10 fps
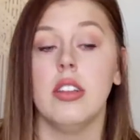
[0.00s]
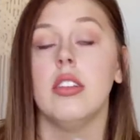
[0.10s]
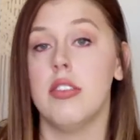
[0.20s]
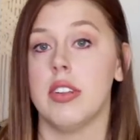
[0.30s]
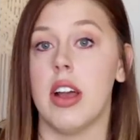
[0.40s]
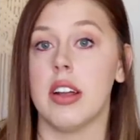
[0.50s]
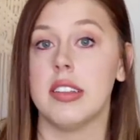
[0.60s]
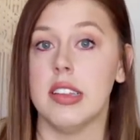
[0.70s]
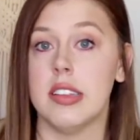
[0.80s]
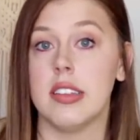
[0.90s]

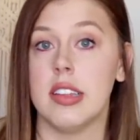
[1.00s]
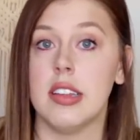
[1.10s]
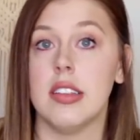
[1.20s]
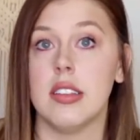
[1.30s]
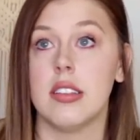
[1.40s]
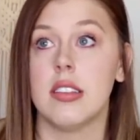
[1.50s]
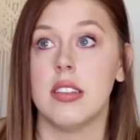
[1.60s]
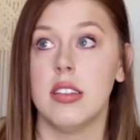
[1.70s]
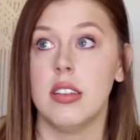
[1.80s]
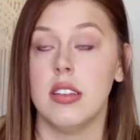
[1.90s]
Lovenox is
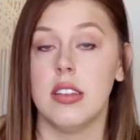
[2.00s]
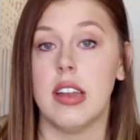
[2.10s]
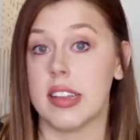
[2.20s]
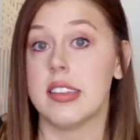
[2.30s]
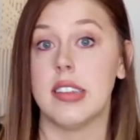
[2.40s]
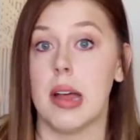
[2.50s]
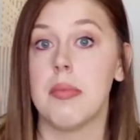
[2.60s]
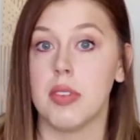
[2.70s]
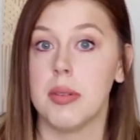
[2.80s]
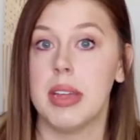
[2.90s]
his next
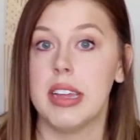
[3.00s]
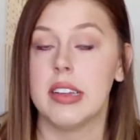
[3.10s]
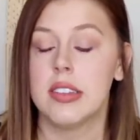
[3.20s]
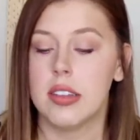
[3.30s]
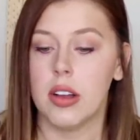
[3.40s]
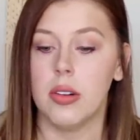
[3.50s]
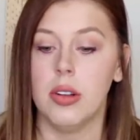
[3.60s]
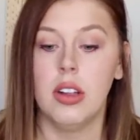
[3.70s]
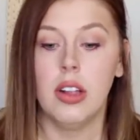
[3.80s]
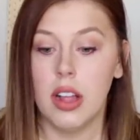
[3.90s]
step for me.
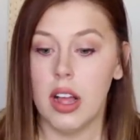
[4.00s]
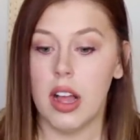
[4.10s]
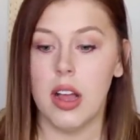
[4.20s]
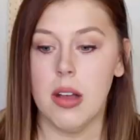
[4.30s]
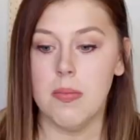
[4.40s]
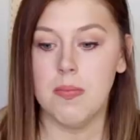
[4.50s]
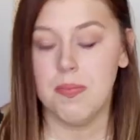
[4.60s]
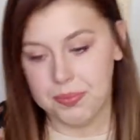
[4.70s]
So um,